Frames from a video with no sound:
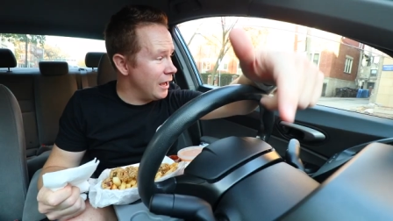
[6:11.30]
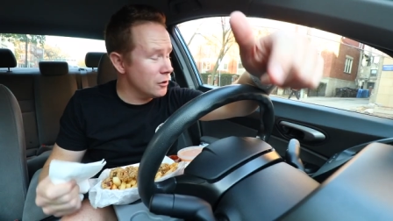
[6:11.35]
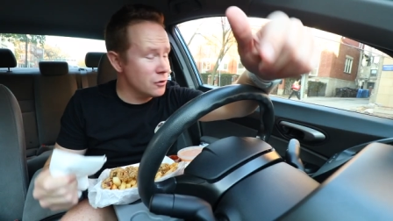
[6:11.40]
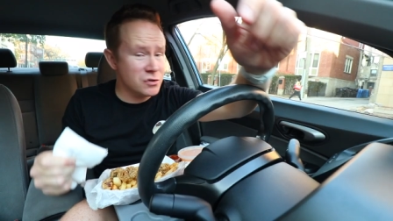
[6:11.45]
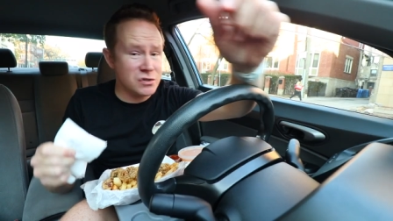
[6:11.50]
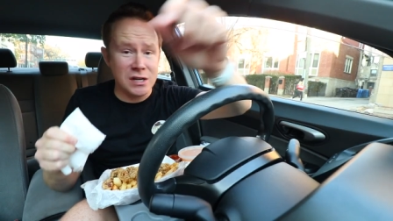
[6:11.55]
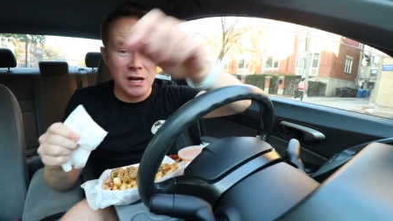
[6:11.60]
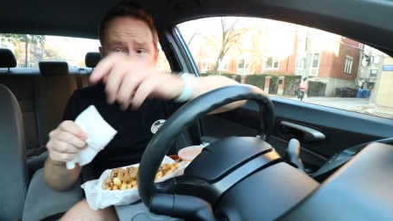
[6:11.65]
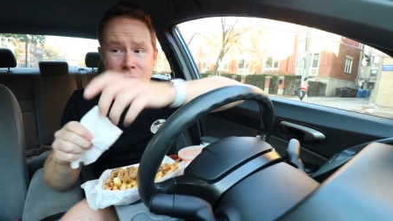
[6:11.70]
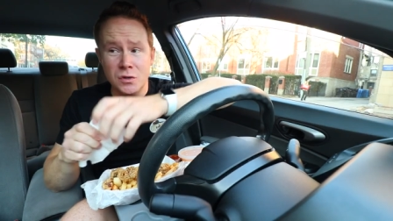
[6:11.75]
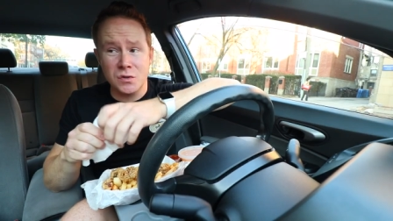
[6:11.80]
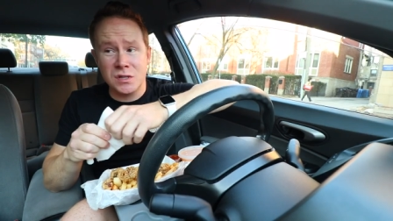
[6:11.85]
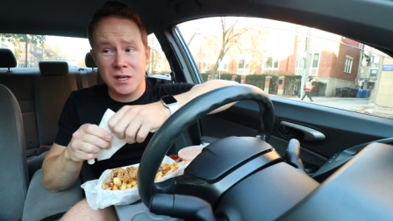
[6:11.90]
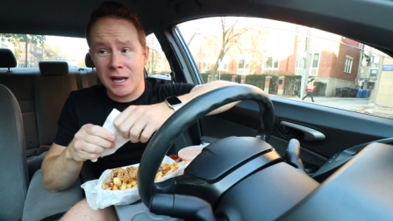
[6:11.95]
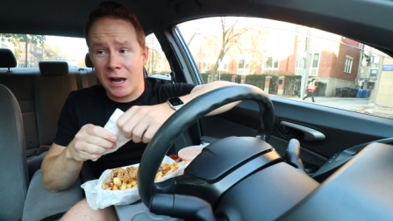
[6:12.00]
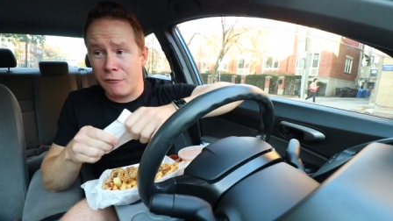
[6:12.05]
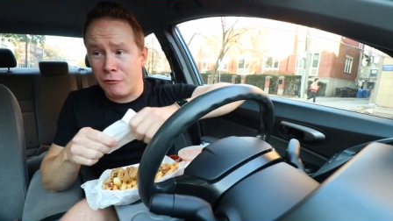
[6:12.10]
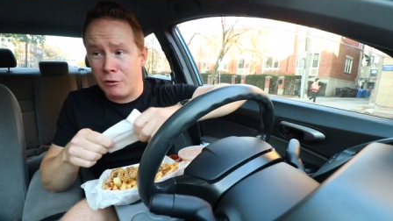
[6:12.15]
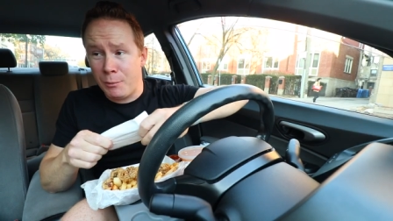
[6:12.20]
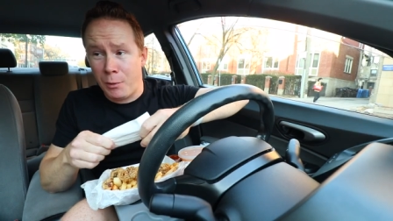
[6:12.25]
understand
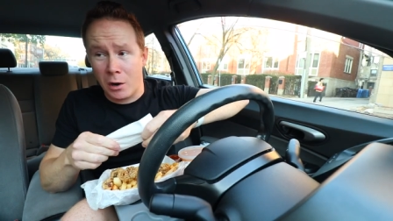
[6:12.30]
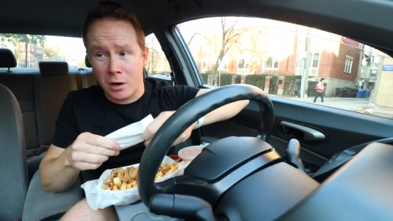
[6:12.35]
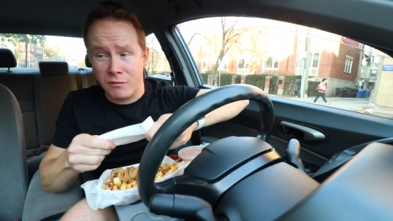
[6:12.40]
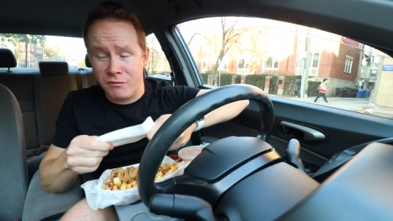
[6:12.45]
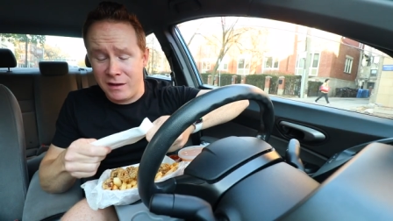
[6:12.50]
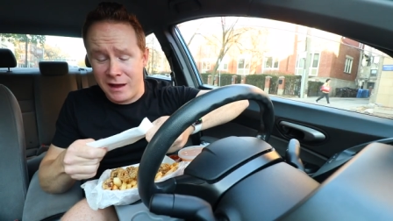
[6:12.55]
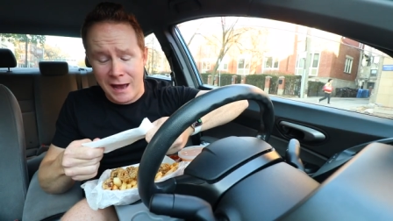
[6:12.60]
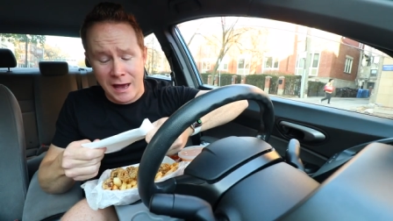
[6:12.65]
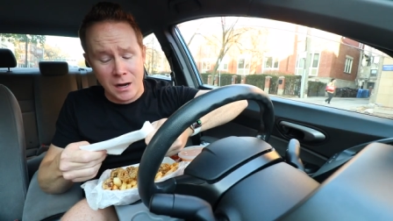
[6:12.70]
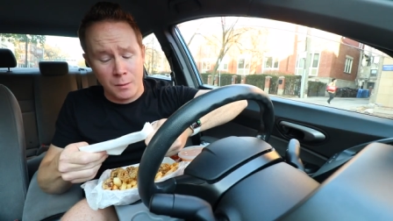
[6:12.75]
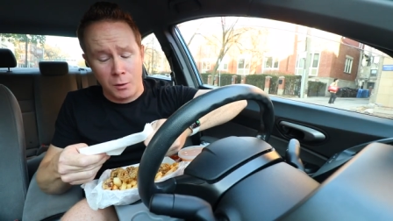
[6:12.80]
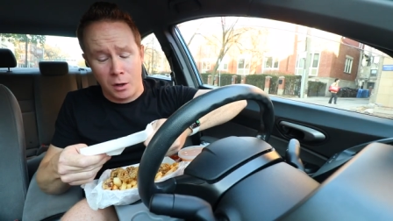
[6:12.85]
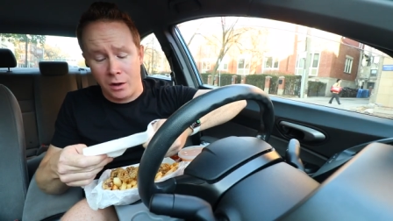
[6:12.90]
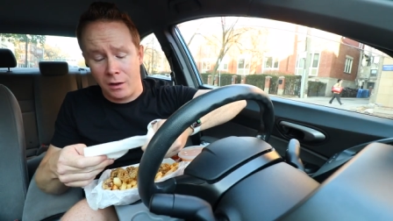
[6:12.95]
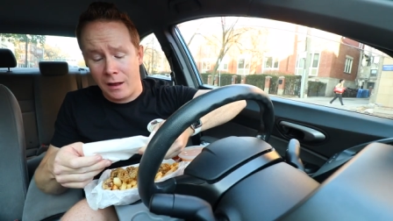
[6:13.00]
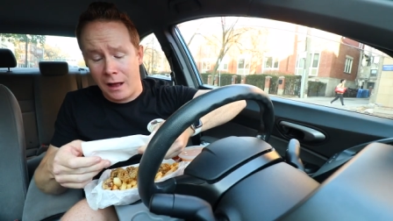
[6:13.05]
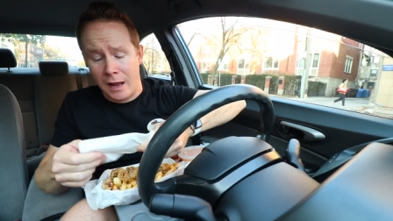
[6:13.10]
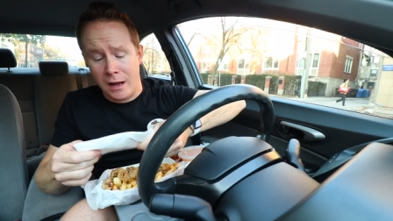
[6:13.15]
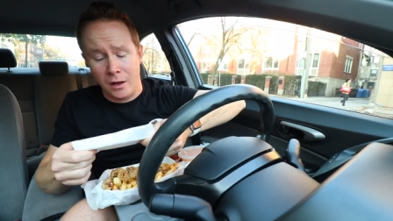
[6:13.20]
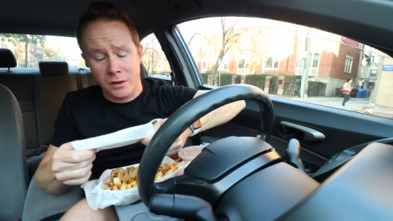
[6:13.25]
using every part of the animal.
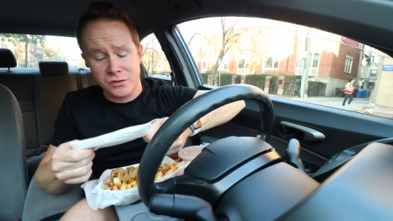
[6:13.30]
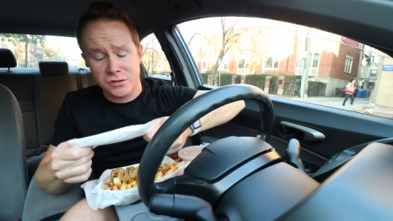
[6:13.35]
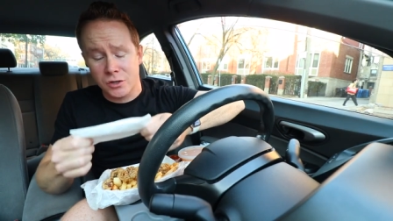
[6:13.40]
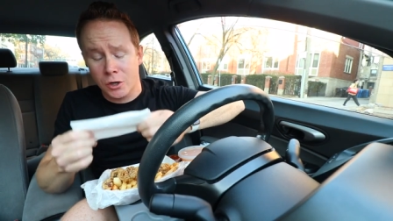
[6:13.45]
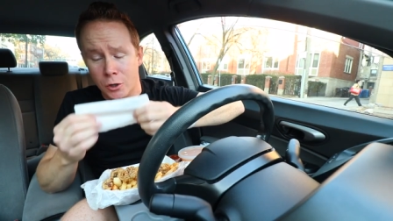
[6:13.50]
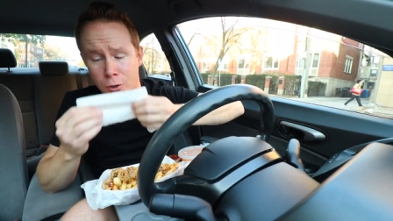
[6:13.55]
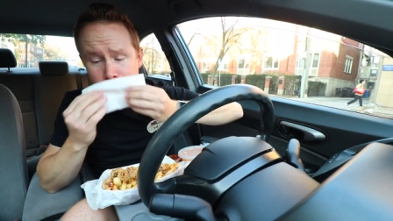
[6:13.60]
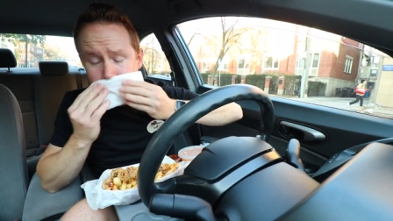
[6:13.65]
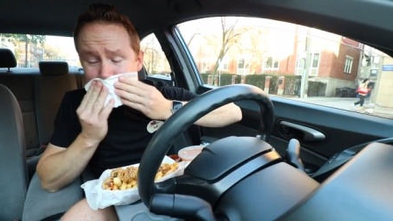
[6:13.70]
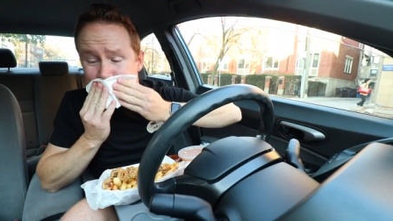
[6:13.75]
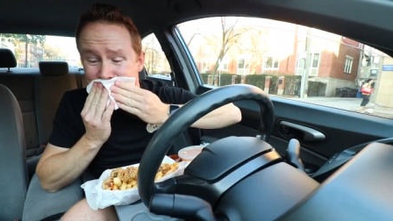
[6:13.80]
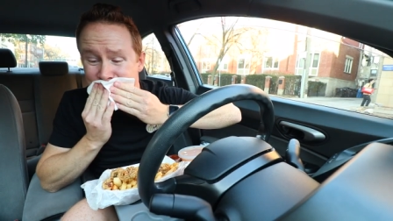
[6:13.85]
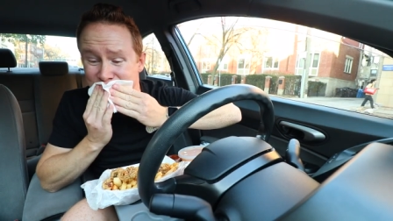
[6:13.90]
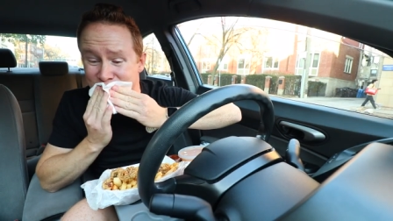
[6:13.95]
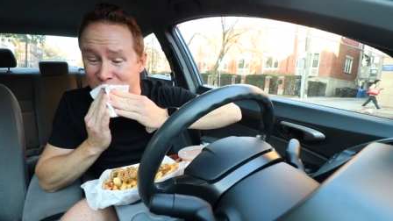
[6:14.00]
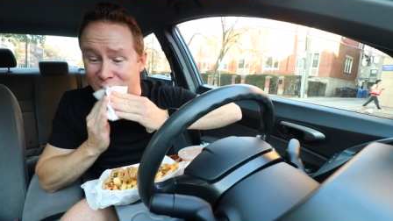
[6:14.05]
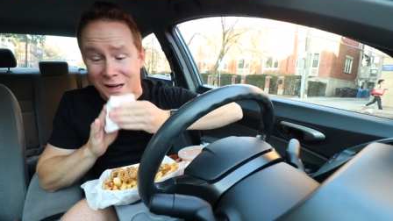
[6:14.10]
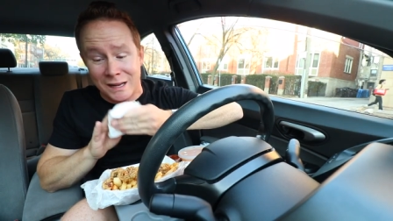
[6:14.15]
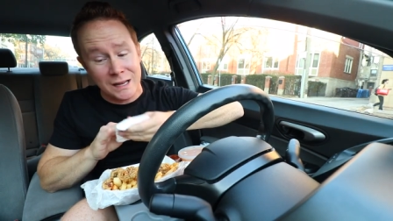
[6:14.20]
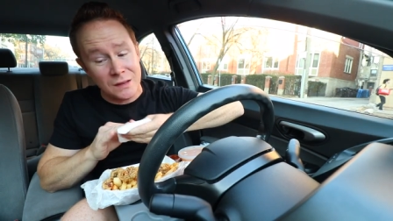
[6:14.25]
I also,
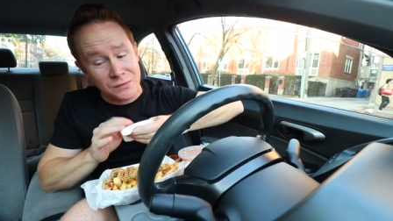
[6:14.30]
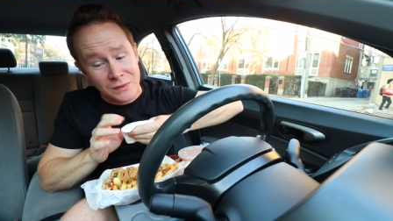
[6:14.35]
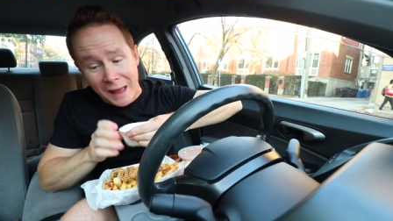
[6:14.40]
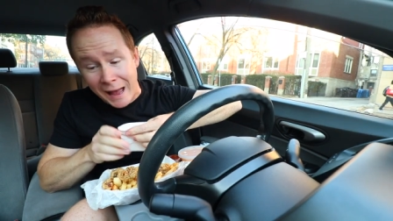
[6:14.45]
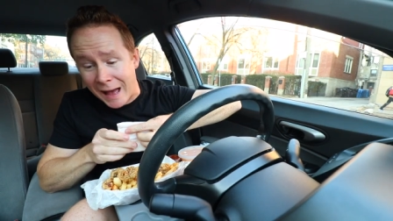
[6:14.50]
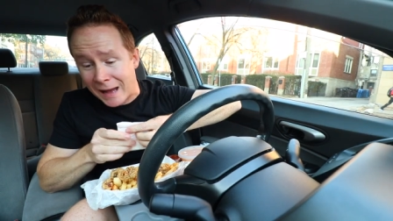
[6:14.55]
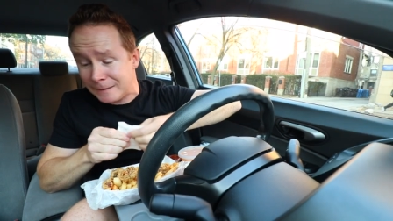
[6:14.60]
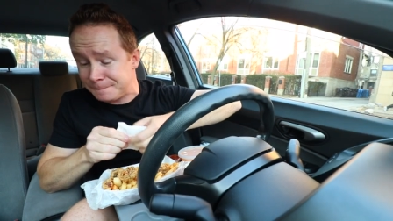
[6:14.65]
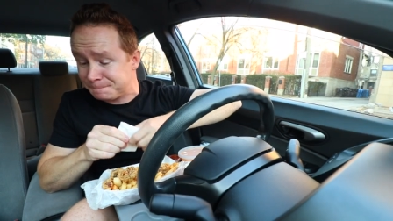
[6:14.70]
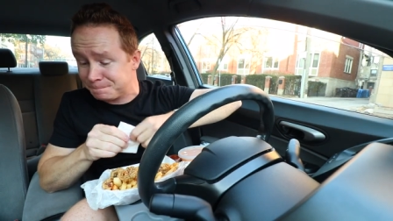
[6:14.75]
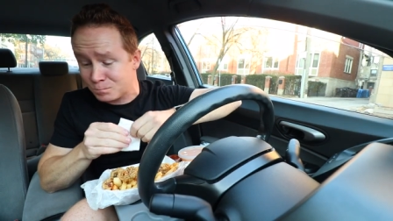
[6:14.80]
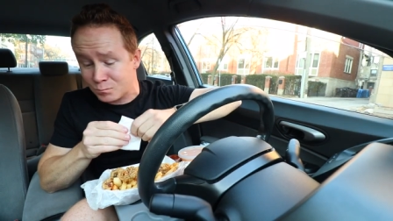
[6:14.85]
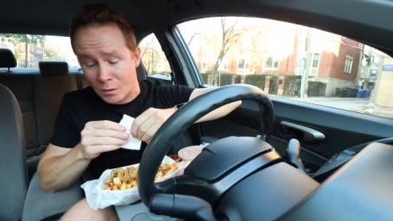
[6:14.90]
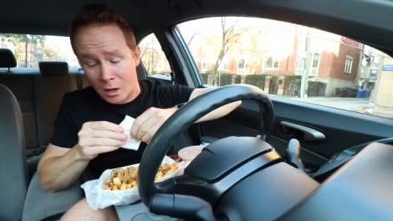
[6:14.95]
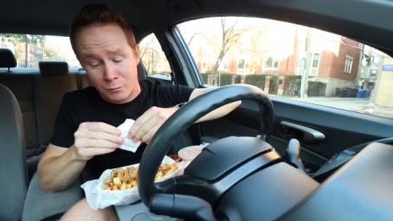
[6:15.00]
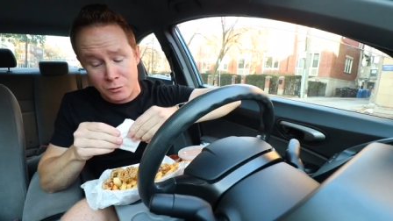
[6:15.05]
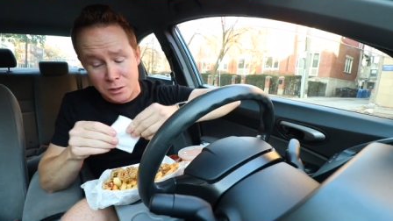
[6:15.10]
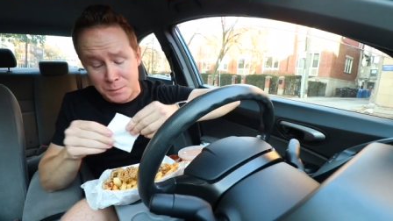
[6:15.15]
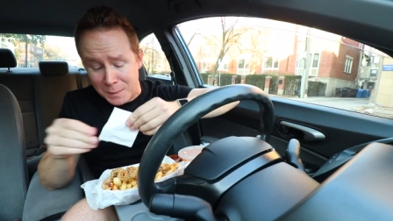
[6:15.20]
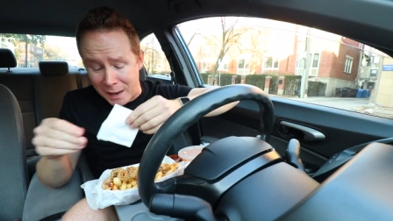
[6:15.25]
I get that. I
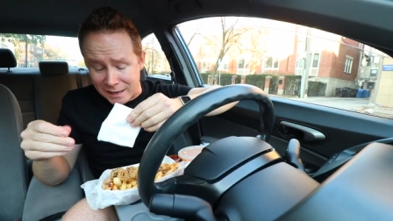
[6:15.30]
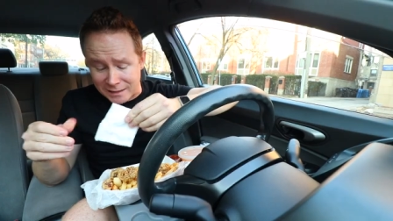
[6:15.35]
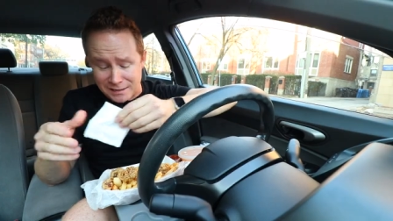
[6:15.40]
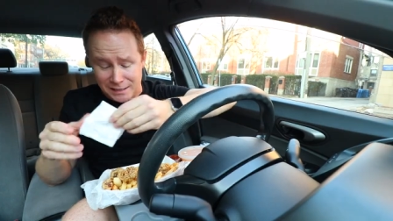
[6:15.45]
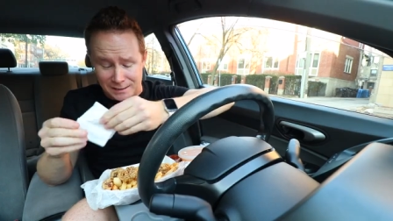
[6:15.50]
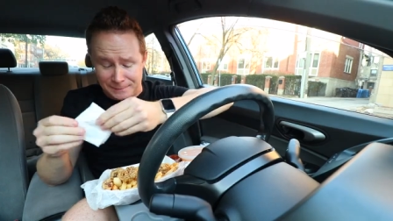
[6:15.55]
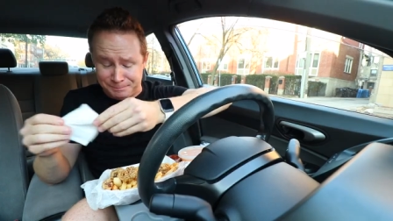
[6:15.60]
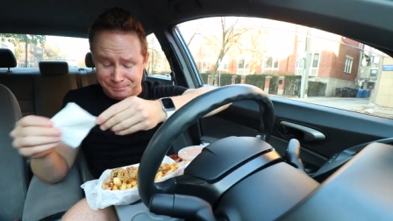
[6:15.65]
respect it.